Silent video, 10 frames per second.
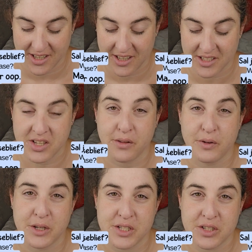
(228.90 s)
So the
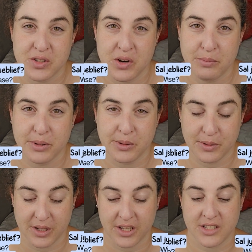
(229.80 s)
first example,
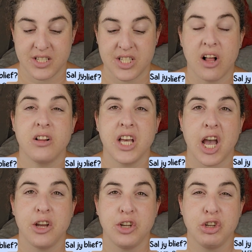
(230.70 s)
sal
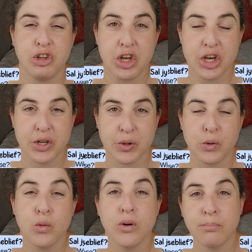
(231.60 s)
jy die deur
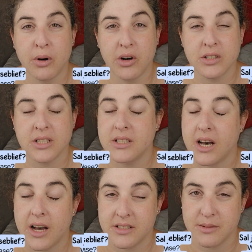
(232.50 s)
oopmaak
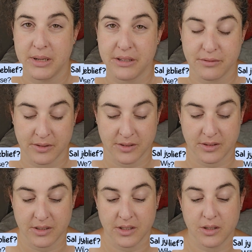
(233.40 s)
asseblief?
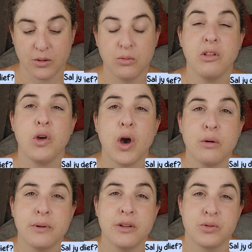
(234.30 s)
Will you
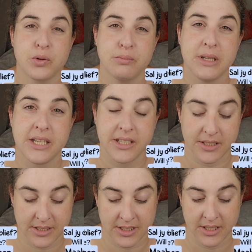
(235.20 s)
open the door,
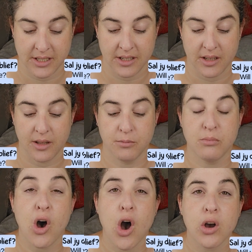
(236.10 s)
please?
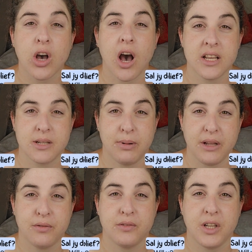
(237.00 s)
Maak
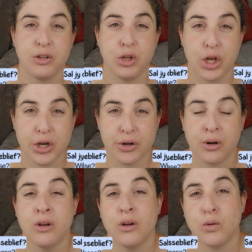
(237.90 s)
asseblief die deur
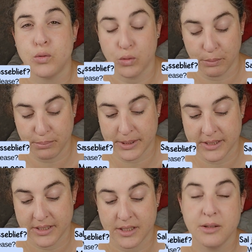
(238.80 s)
oop.
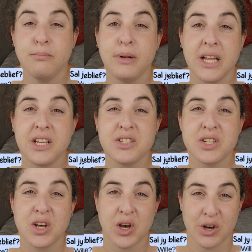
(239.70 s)
Please
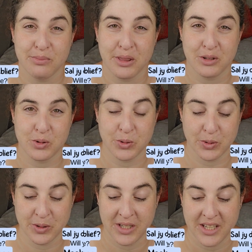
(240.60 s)
open the door.
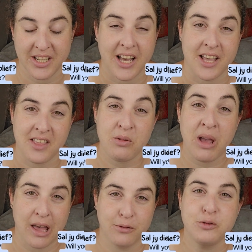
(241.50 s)
And then we
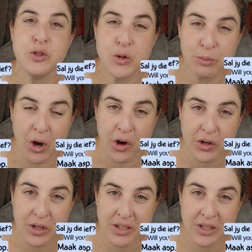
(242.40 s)
have to maak